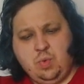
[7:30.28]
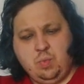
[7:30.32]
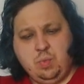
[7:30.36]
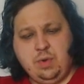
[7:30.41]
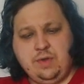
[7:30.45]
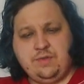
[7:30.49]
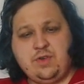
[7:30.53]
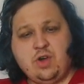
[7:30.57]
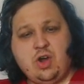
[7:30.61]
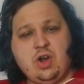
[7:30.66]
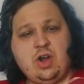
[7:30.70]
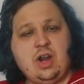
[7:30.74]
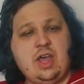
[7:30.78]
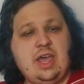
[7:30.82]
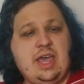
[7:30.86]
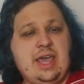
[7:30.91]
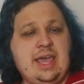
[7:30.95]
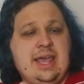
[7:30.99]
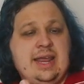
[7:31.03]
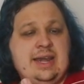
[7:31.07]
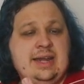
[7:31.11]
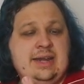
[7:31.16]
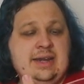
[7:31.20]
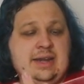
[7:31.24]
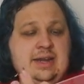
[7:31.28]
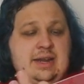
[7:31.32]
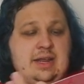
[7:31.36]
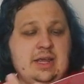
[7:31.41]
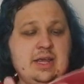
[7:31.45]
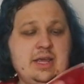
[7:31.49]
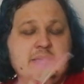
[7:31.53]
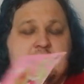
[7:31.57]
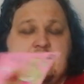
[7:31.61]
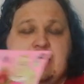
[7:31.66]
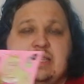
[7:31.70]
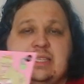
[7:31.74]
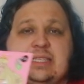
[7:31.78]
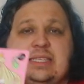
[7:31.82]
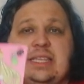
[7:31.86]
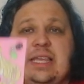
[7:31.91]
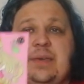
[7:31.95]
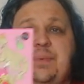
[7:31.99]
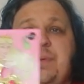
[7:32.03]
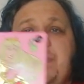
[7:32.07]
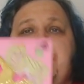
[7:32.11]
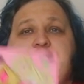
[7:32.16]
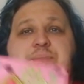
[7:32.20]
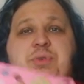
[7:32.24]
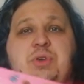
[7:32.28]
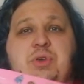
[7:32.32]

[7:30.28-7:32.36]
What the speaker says: we've got an Sleeping